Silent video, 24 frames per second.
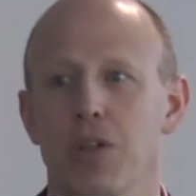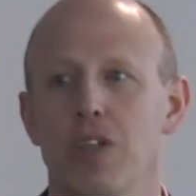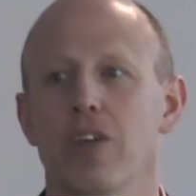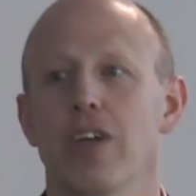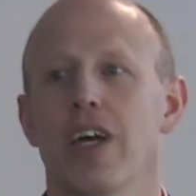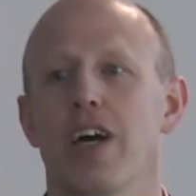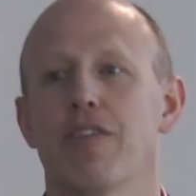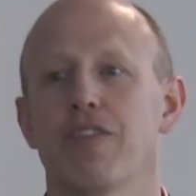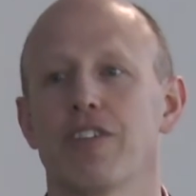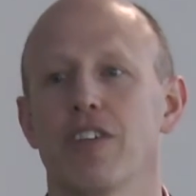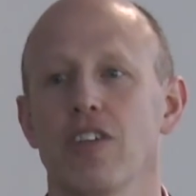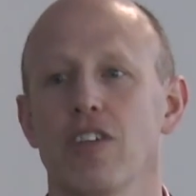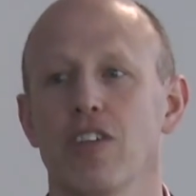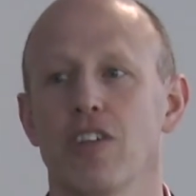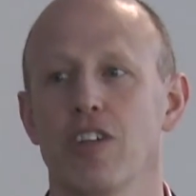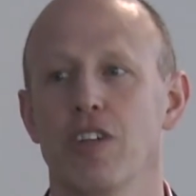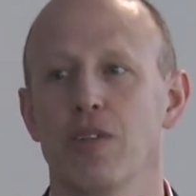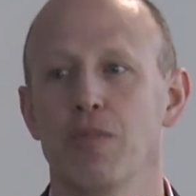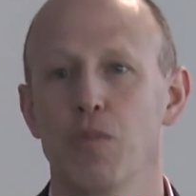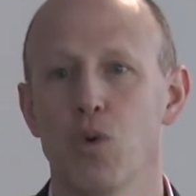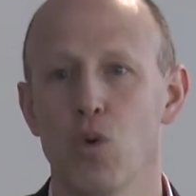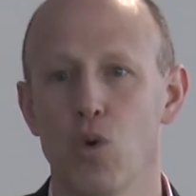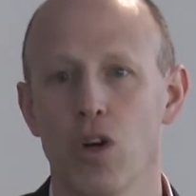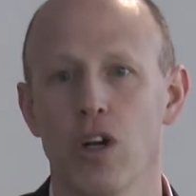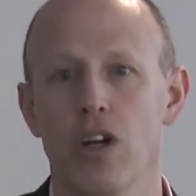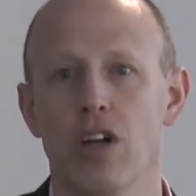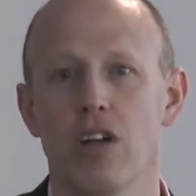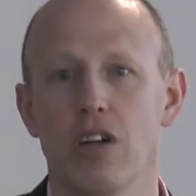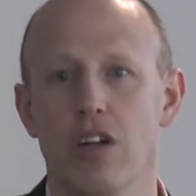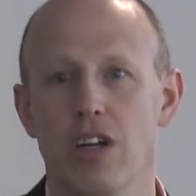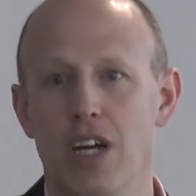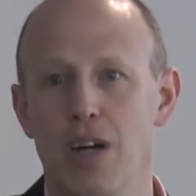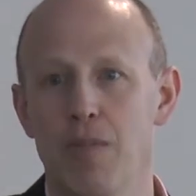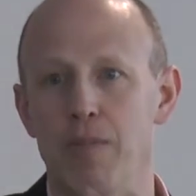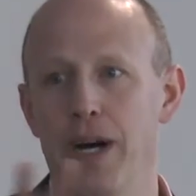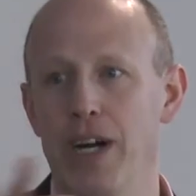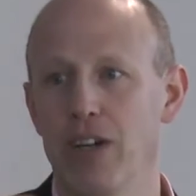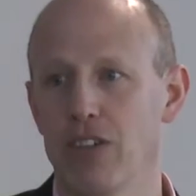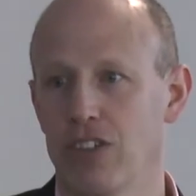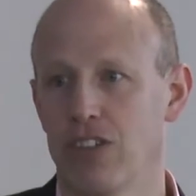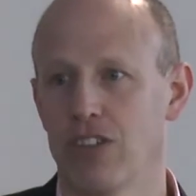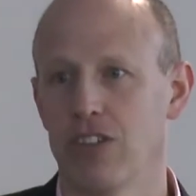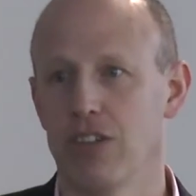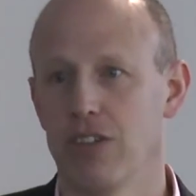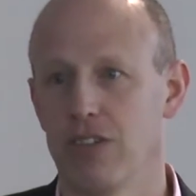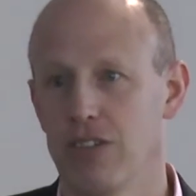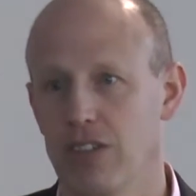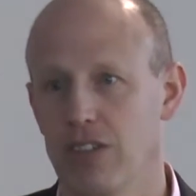you have to learn more about you.